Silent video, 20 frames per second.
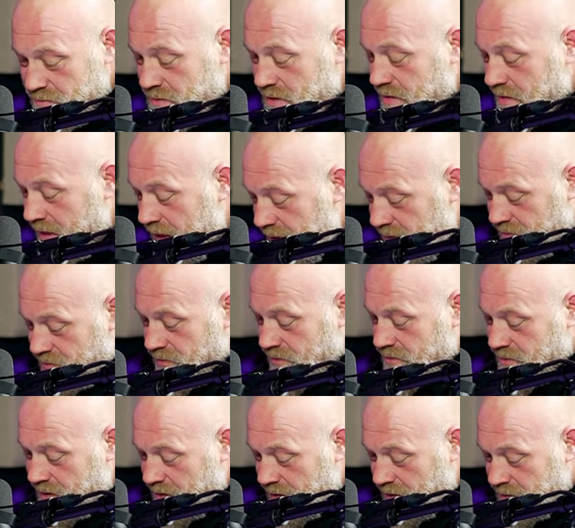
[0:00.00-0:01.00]
My legs are
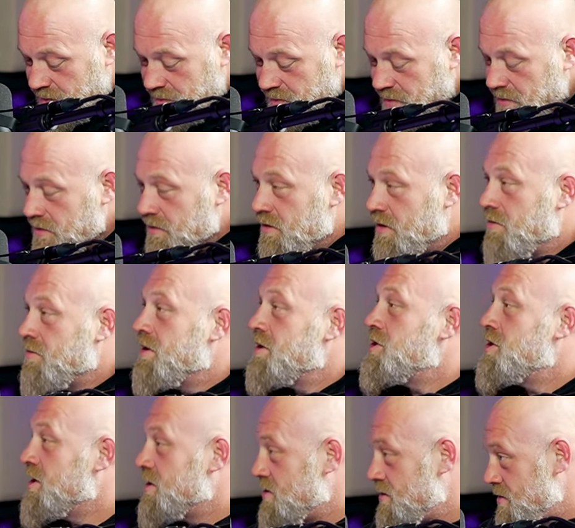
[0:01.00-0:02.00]
done, and my
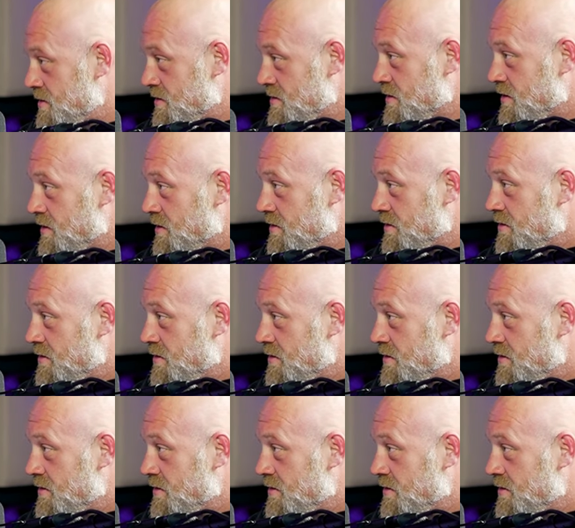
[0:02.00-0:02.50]
chest is done.